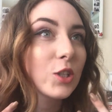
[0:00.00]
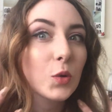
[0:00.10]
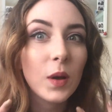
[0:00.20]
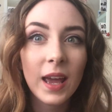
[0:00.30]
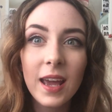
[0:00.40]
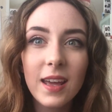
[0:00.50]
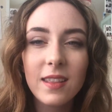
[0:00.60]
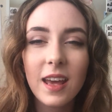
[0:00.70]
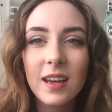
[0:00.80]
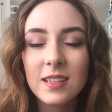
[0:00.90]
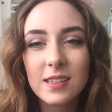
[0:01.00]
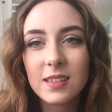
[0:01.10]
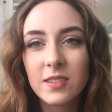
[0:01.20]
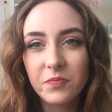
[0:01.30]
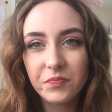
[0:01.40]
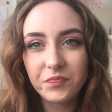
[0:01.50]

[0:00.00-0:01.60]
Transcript: to hear this.